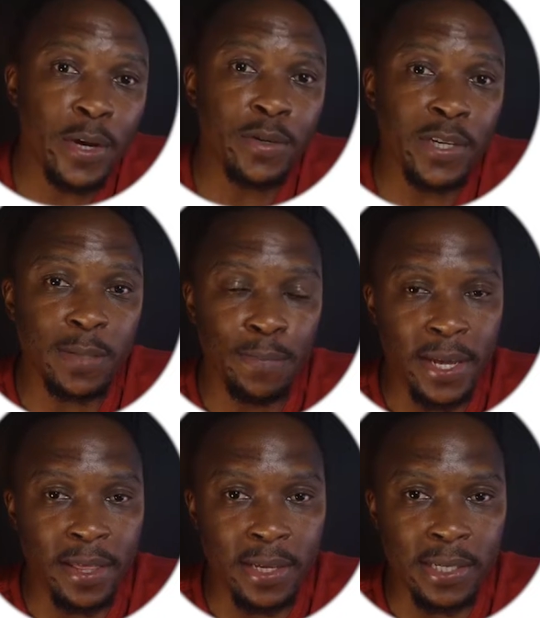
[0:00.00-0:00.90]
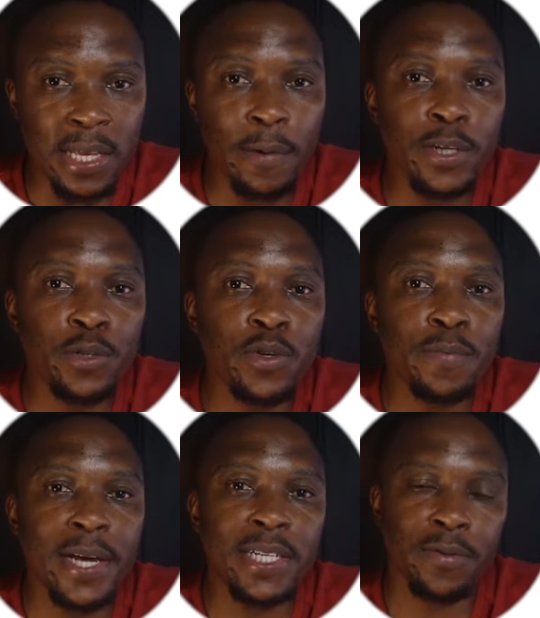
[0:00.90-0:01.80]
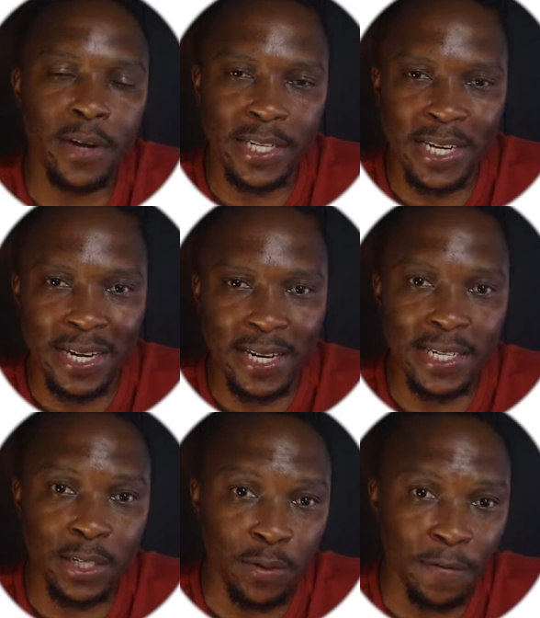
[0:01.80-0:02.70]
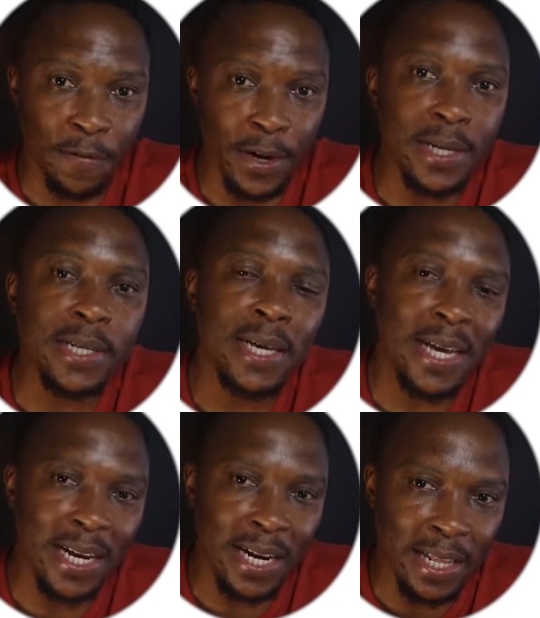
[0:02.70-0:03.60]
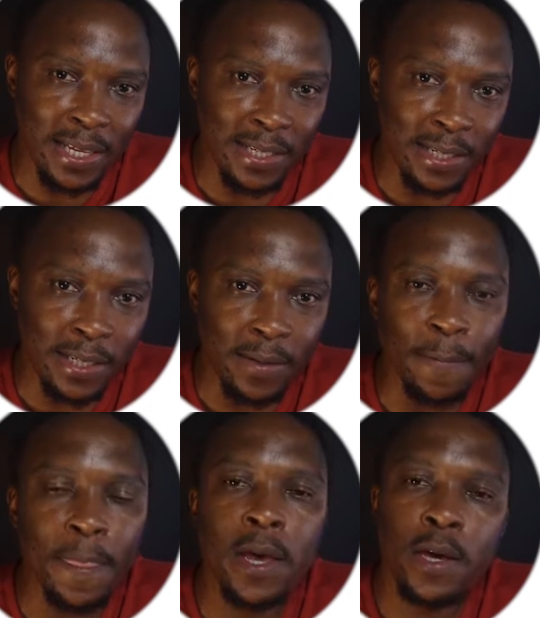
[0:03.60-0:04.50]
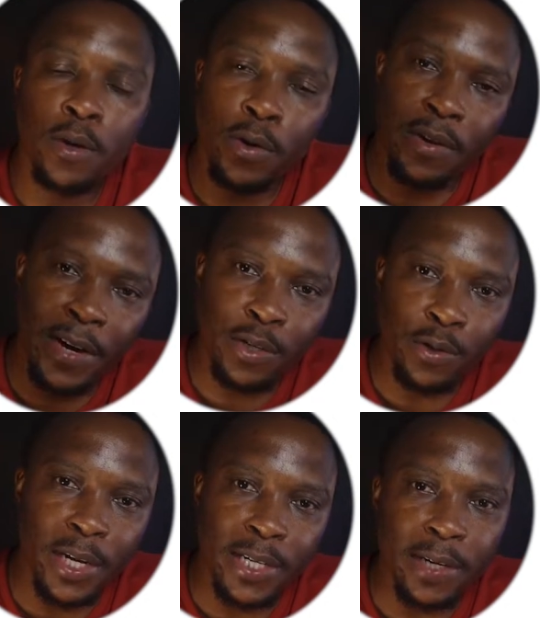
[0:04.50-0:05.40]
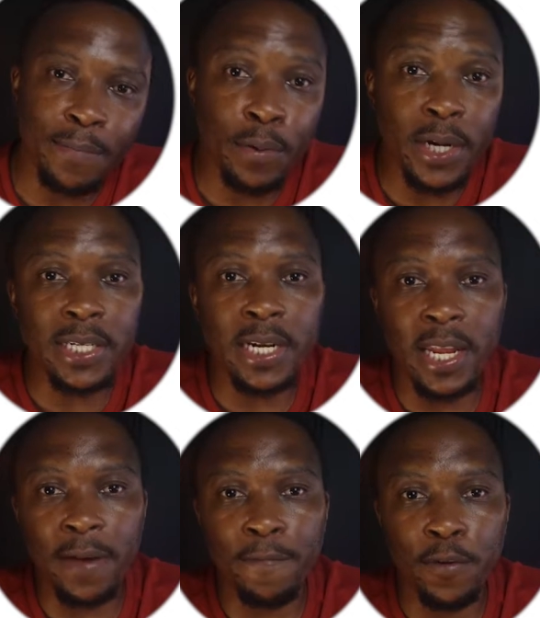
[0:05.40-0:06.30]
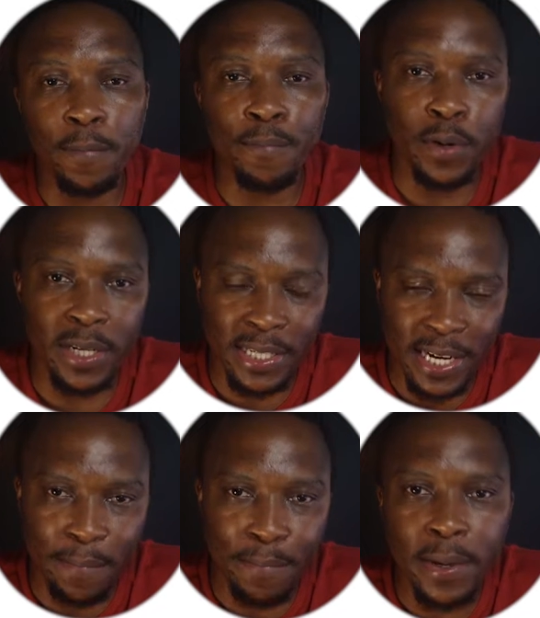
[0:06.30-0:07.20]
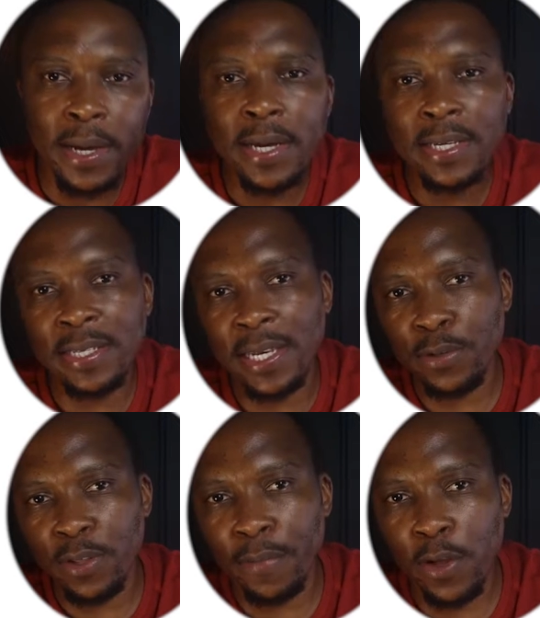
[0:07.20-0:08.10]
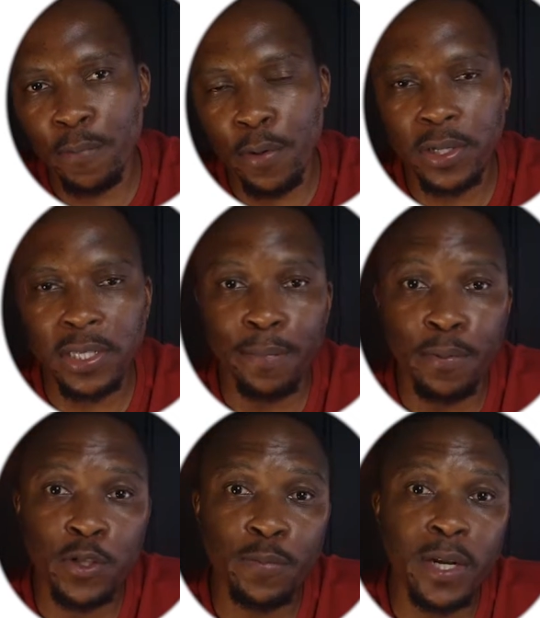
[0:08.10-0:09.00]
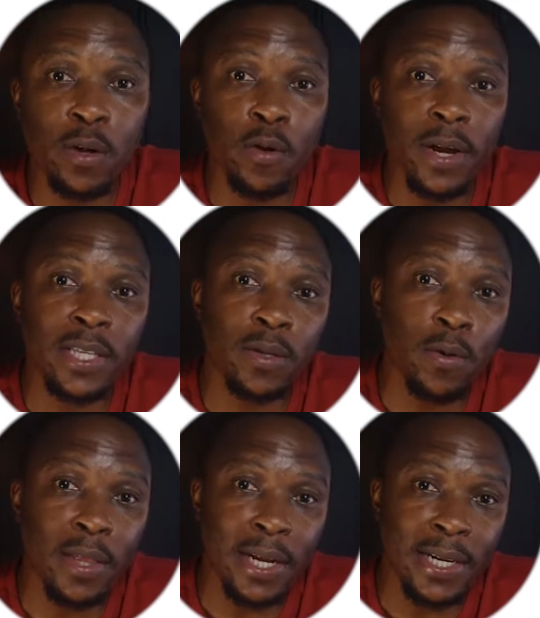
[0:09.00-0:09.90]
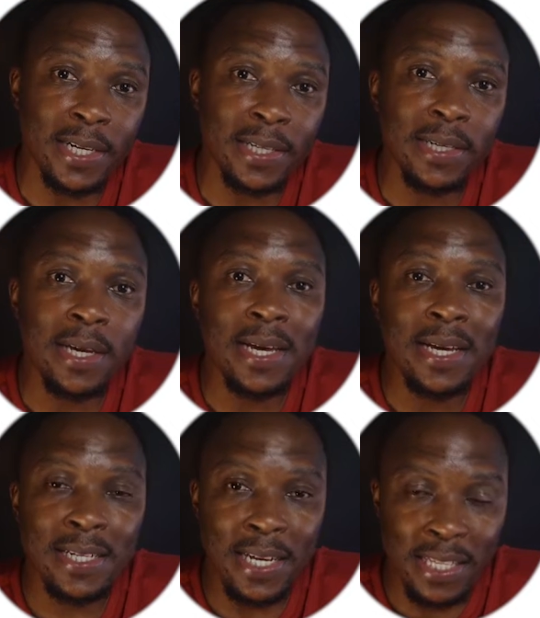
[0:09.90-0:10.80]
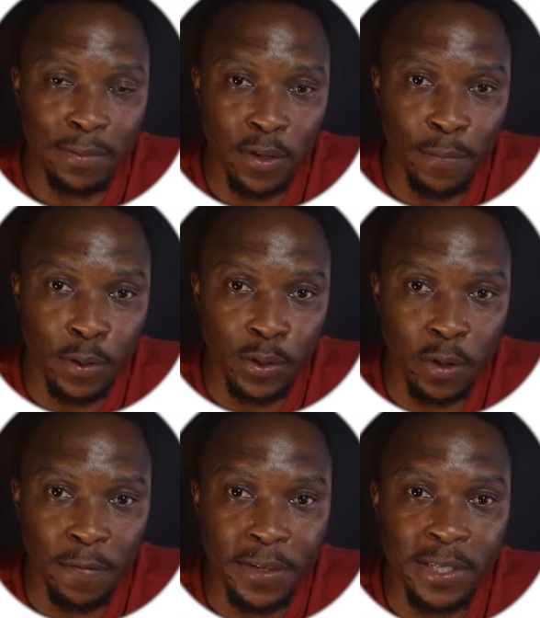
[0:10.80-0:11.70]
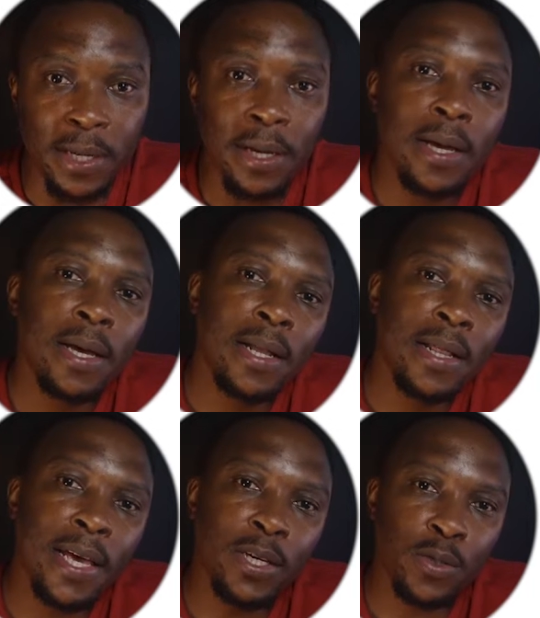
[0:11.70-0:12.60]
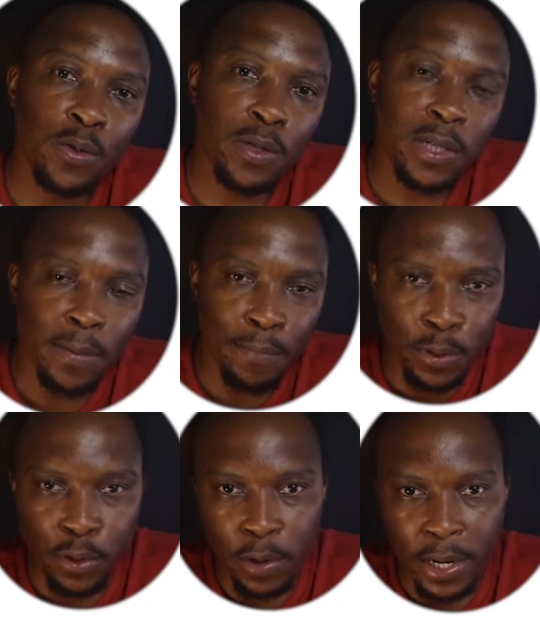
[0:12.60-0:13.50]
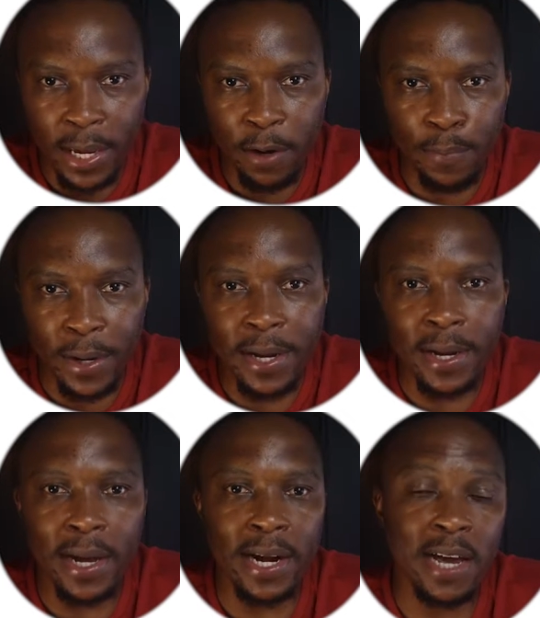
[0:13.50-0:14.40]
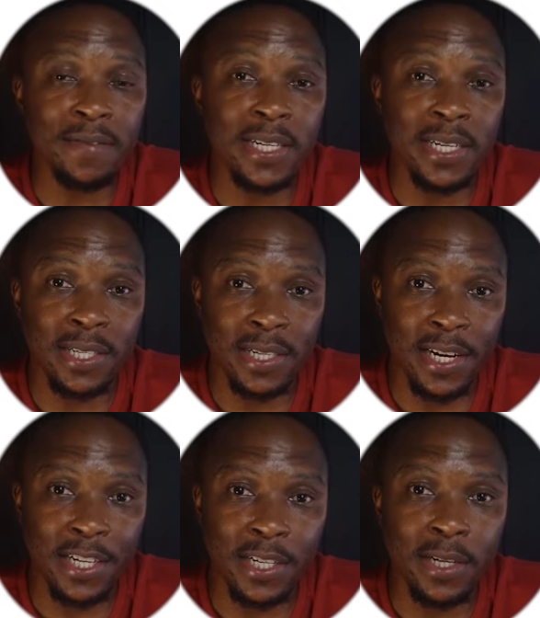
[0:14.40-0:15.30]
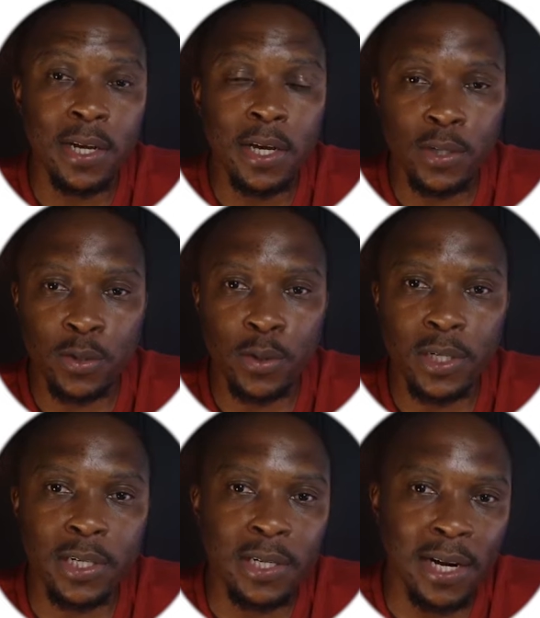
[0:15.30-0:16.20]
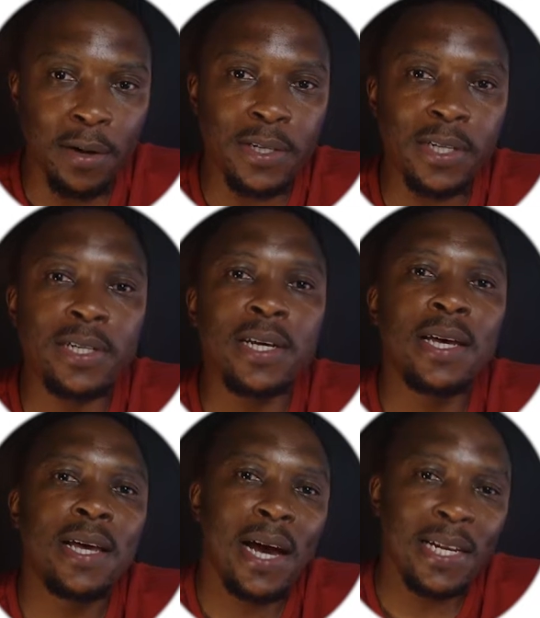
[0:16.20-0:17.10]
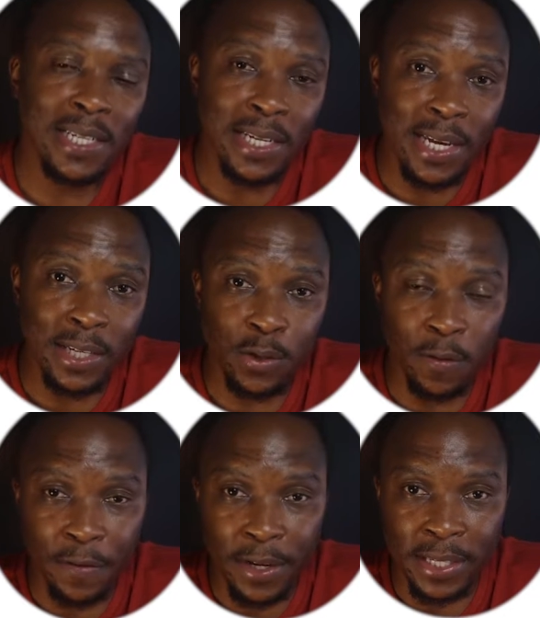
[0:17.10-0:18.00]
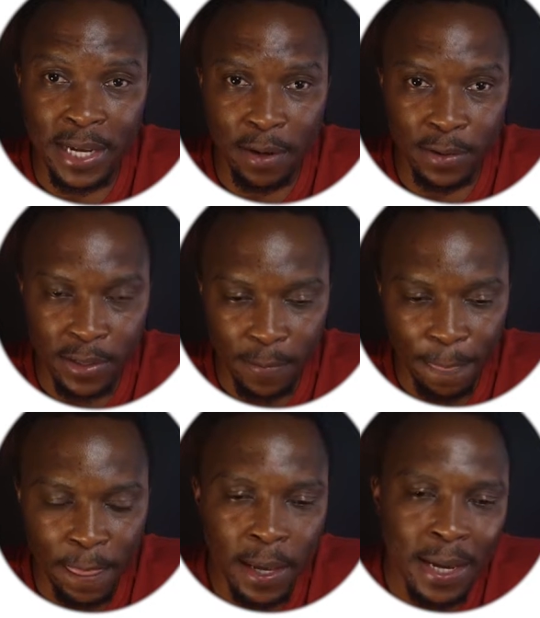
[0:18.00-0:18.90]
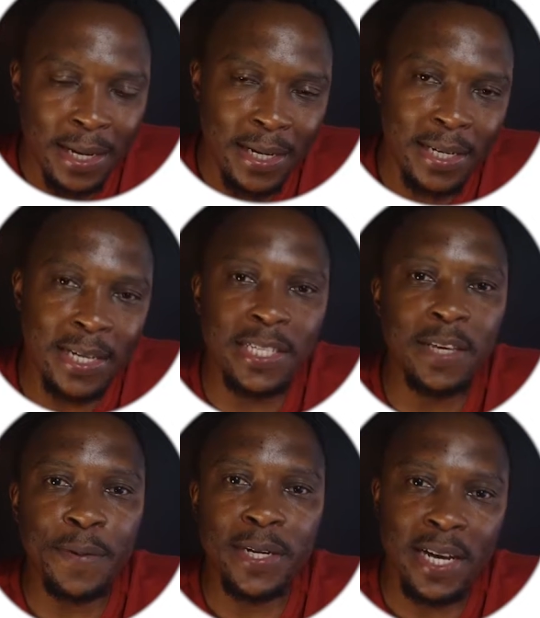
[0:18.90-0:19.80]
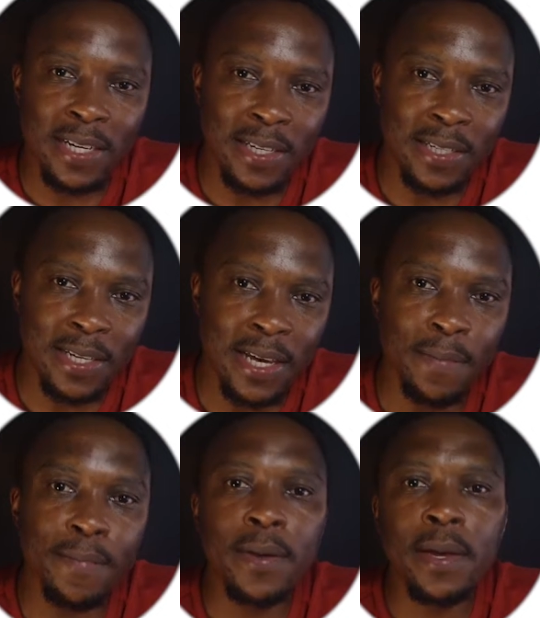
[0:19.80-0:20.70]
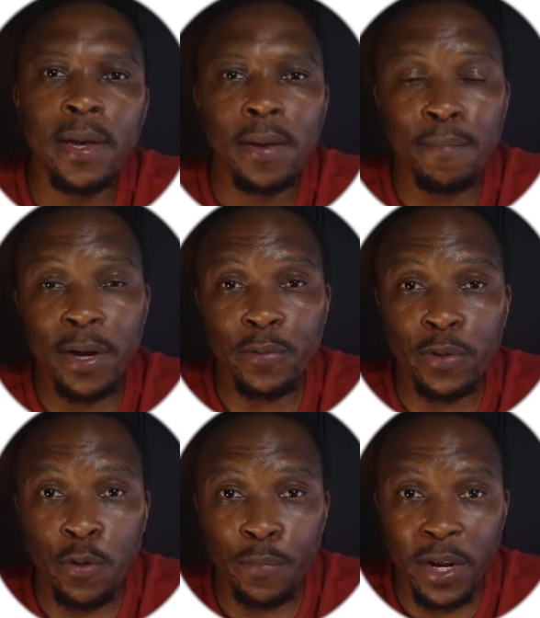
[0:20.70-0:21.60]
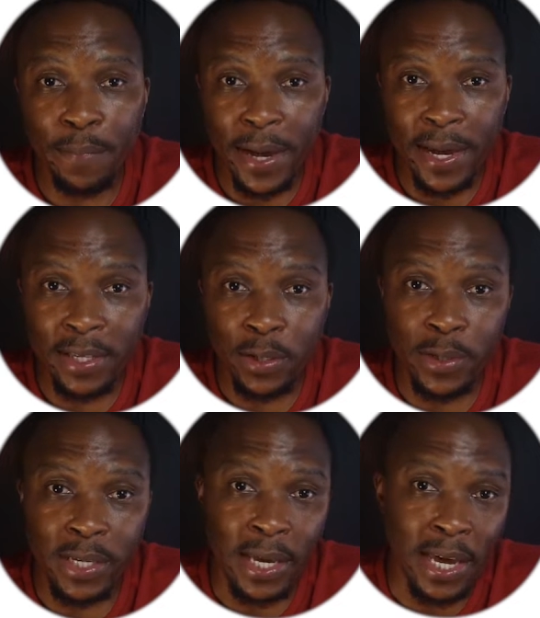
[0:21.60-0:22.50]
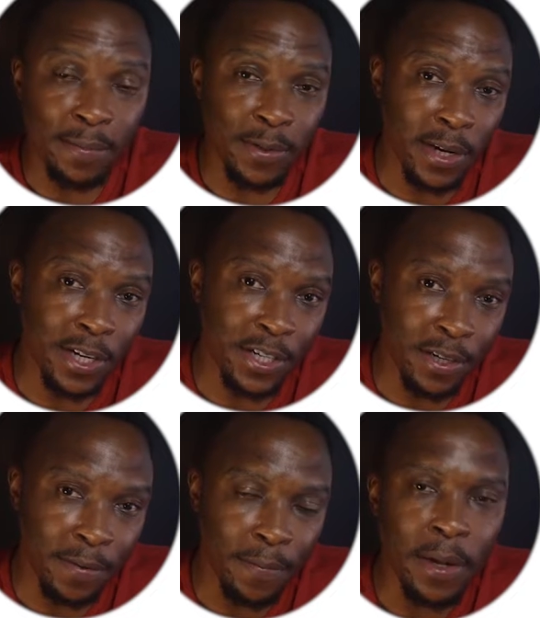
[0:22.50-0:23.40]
way to explain this, I want you to imagine writing a letter to a friend in another city. You're going to write your letter, put it in an envelope, put a stamp, send to the mailbox. The postman collects all the letters, takes them to the post office. They sort, put on an airplane, arrives at the destination, sorted, routed, until he gets to your friend's house. TCP does the same, but with computer packets using encapsulation.